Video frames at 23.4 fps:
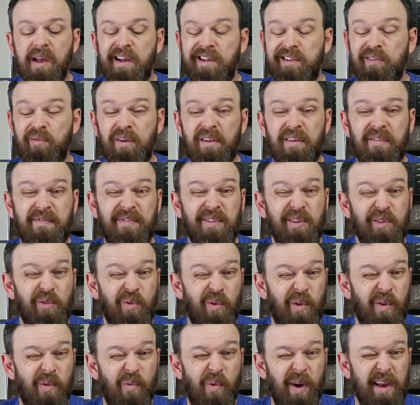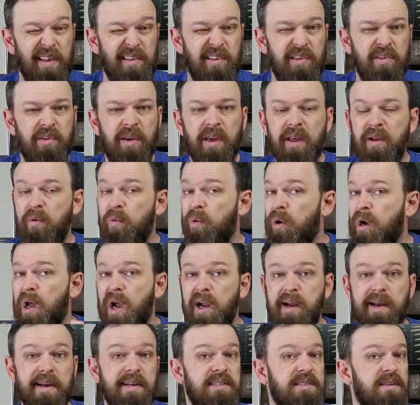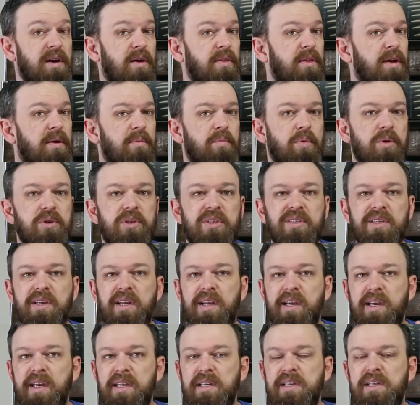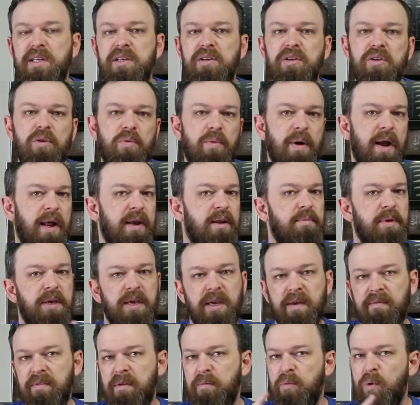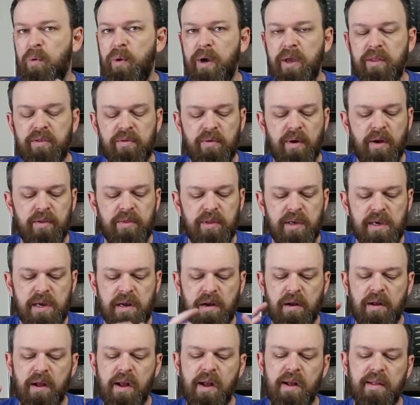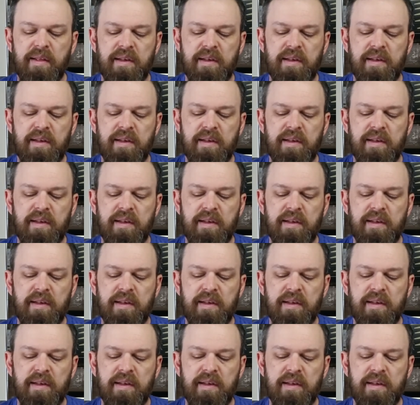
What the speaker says: it's one of the few ways that you can get it. We're not going to sell them. We're just going to continue to randomly give them away throughout the year.